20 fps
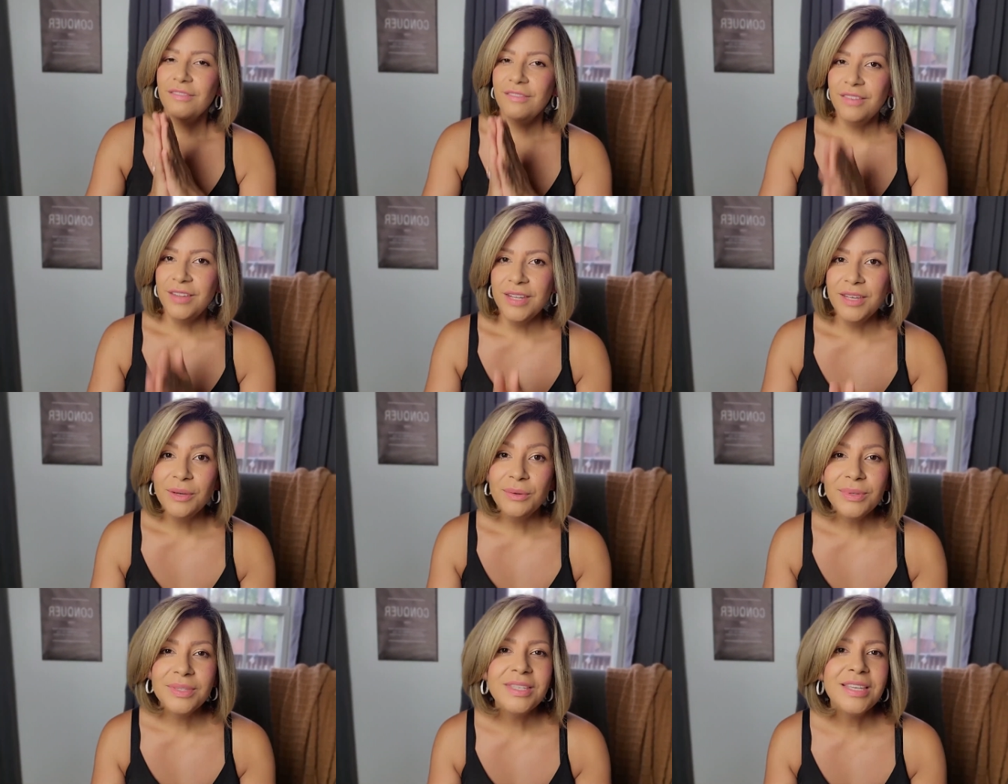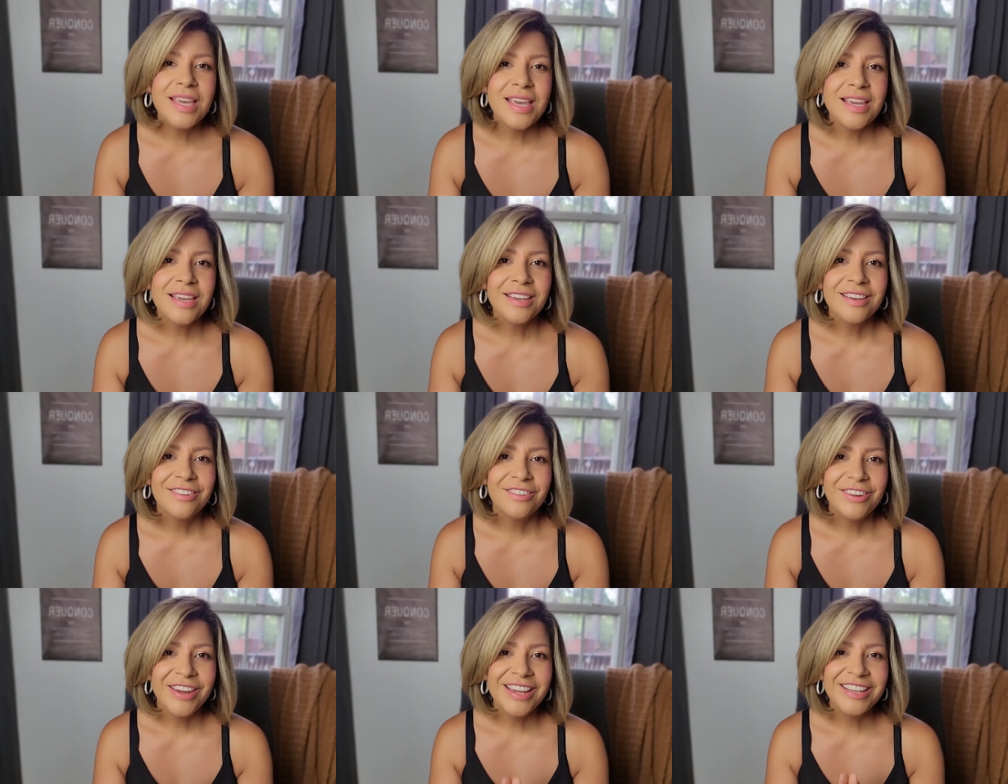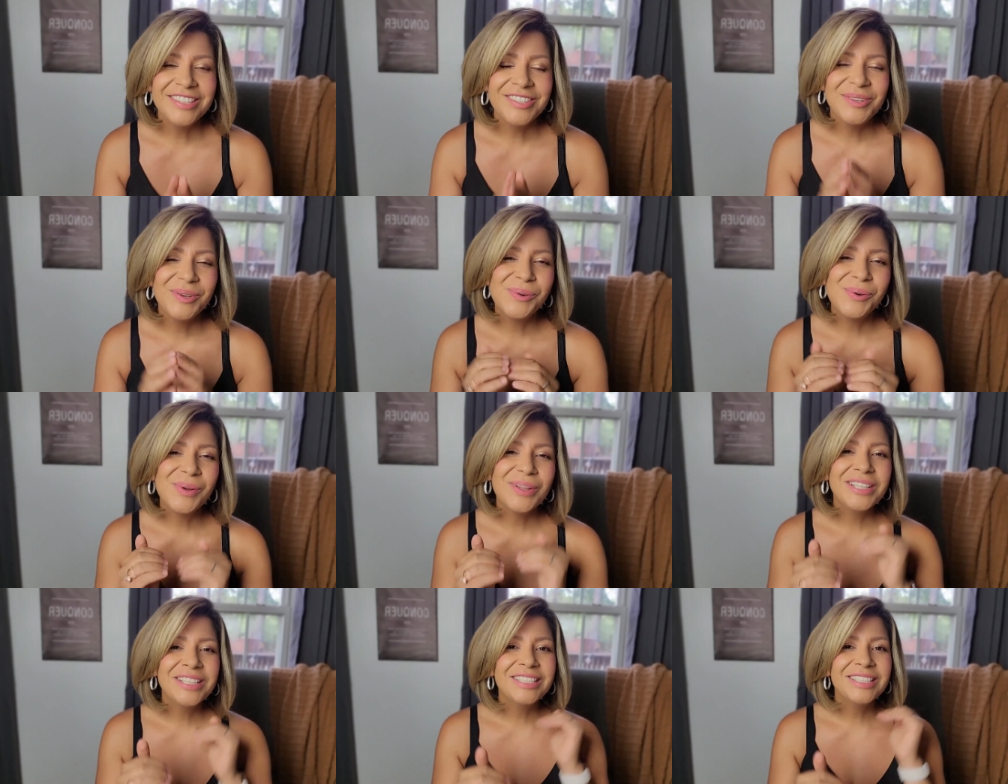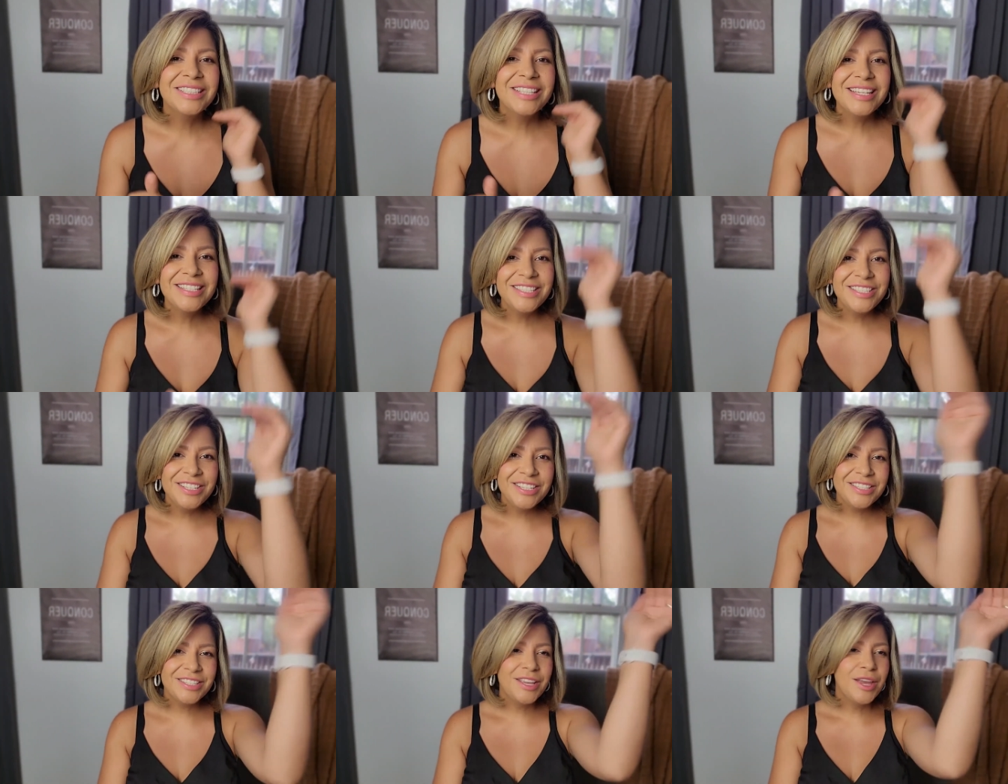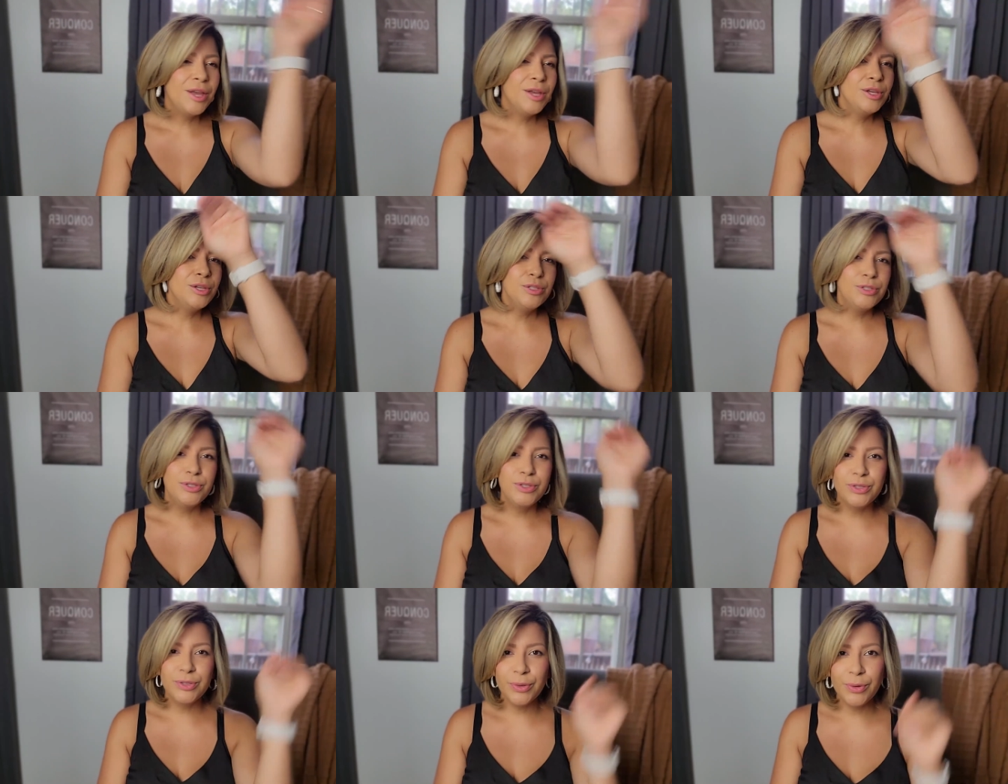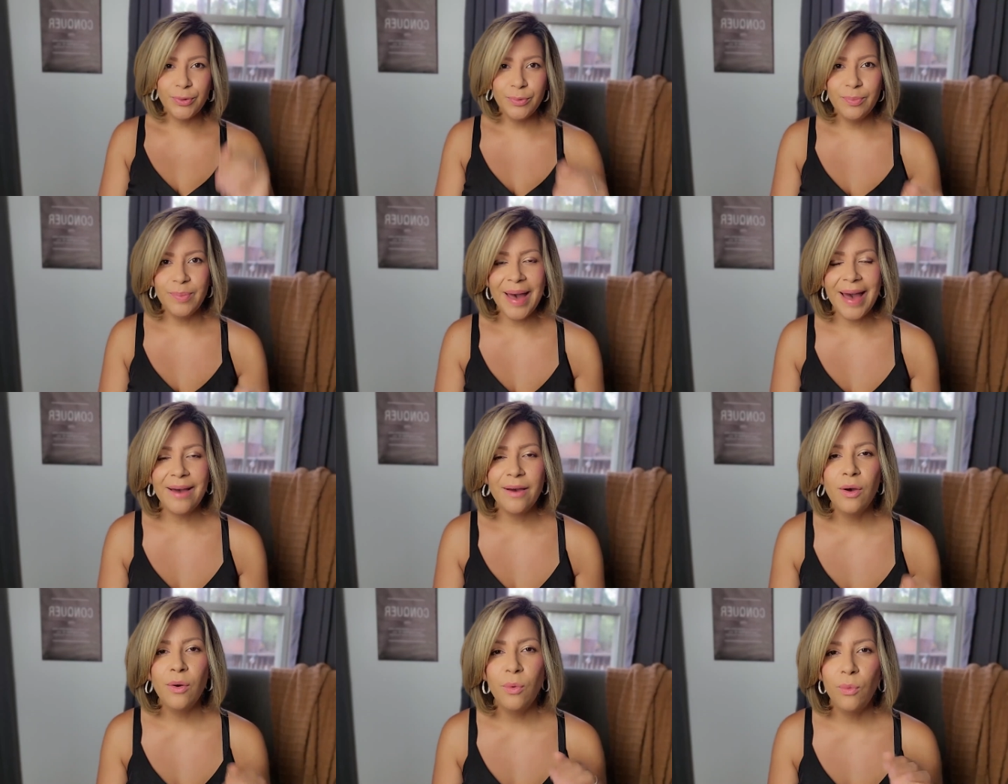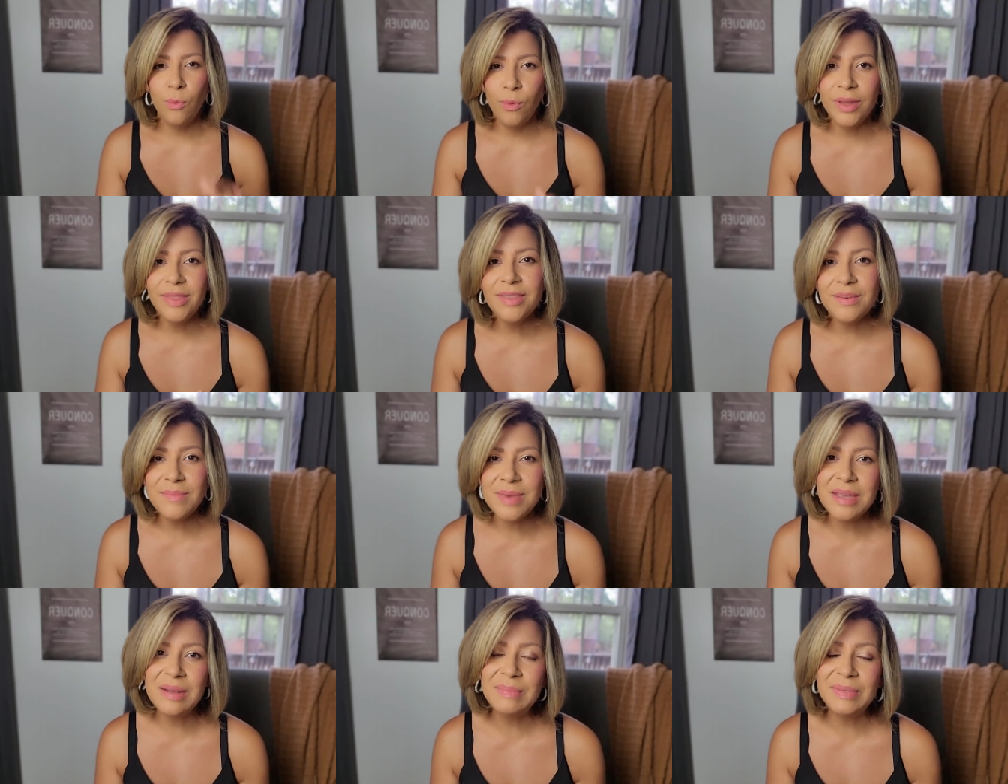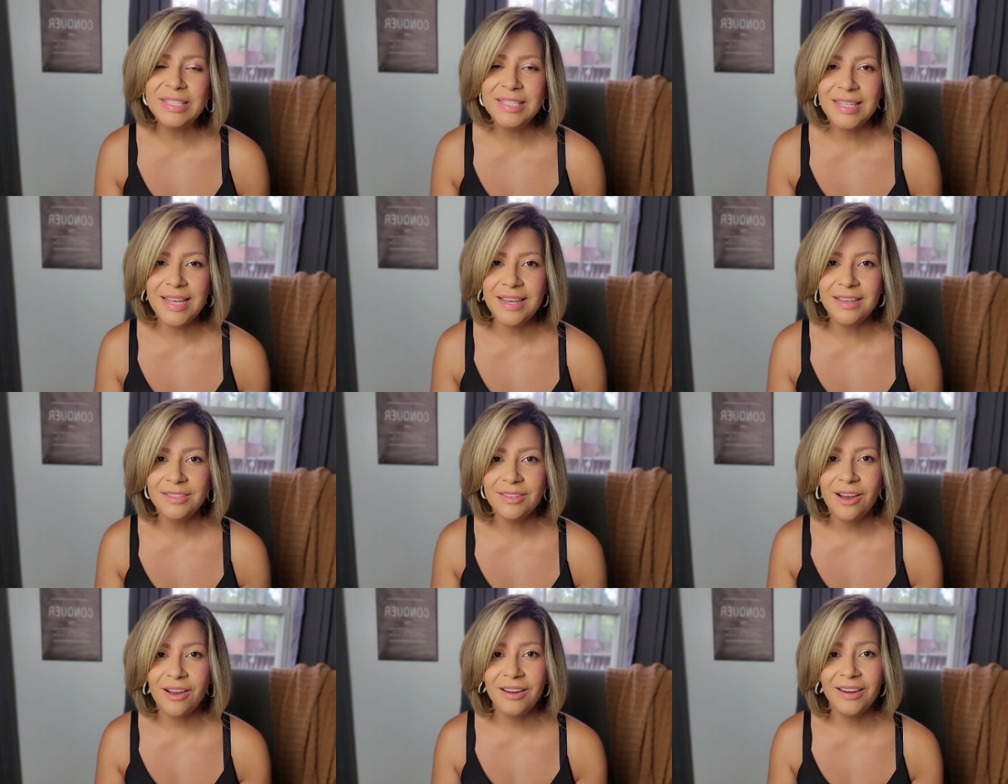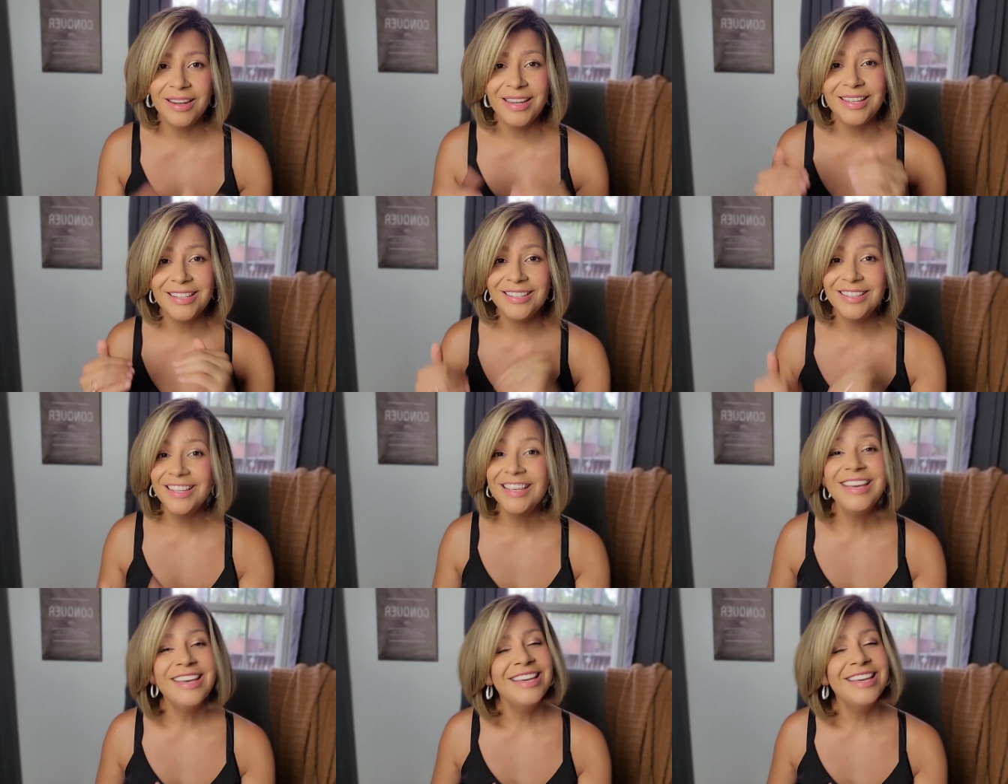video is king, right? So let's just circle back what the main mistakes are in